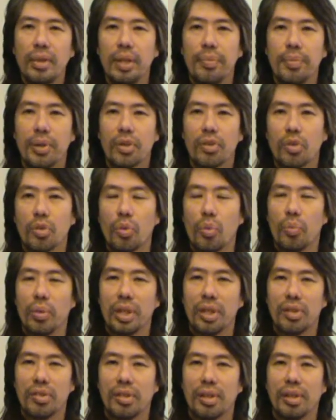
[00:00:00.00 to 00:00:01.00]
Because
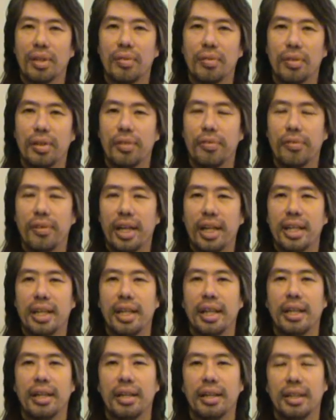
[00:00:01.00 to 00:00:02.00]
what is the
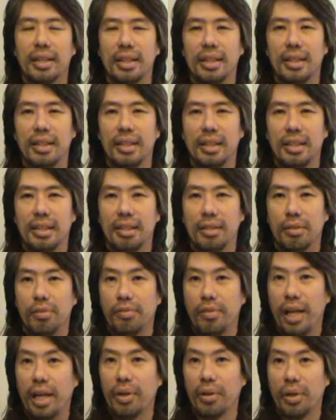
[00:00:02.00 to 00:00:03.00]
defining
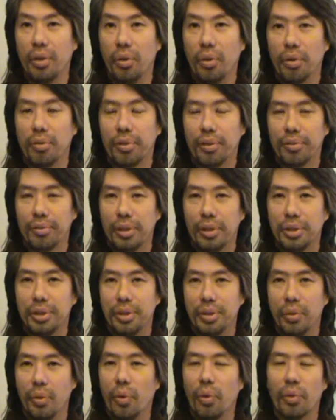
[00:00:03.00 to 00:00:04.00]
value of a
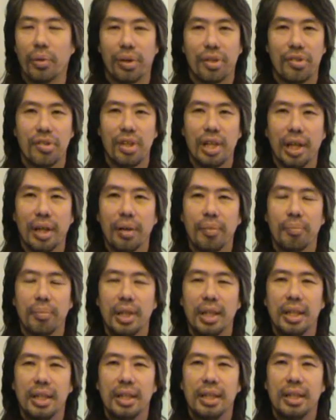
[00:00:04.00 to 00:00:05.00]
virtue or a sin?
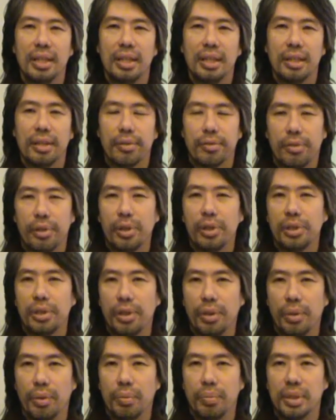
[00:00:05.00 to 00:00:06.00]
A
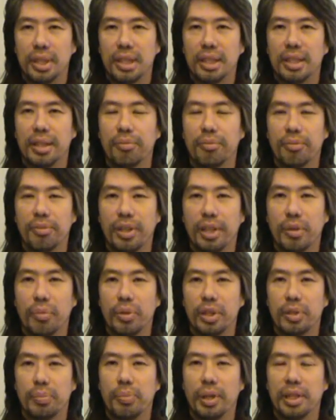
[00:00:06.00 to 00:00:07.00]
virtue is something
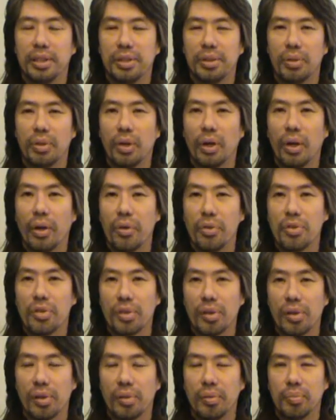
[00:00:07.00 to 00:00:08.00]
which brings you
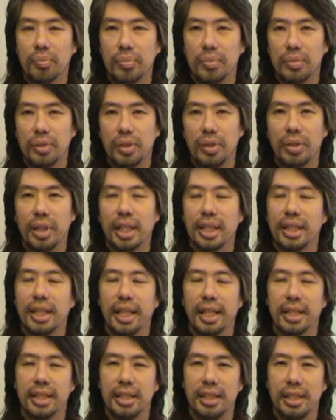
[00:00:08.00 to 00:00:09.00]
closer to that
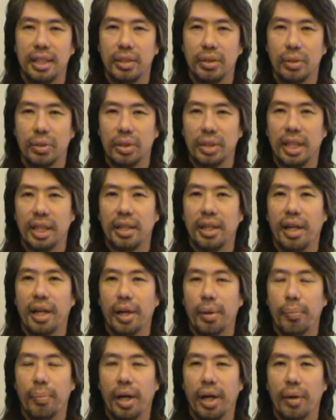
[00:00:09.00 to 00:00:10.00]
deity or that
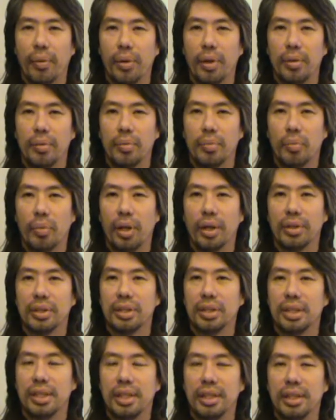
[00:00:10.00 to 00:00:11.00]
higher power, while a
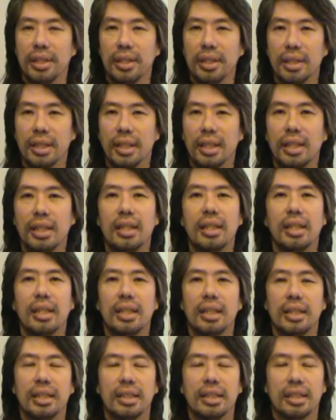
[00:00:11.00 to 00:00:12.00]
sin
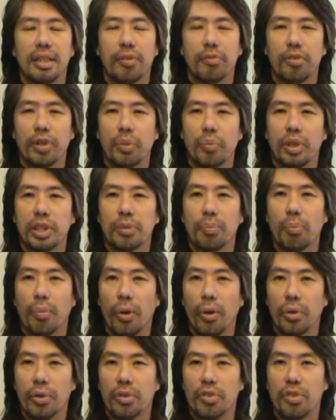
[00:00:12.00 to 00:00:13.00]
is something which
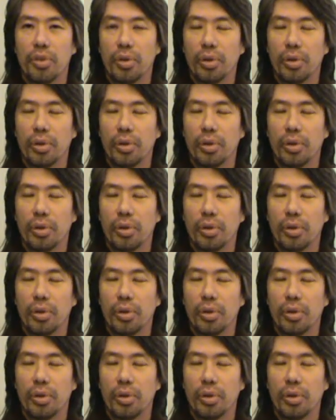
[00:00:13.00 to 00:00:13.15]
blocks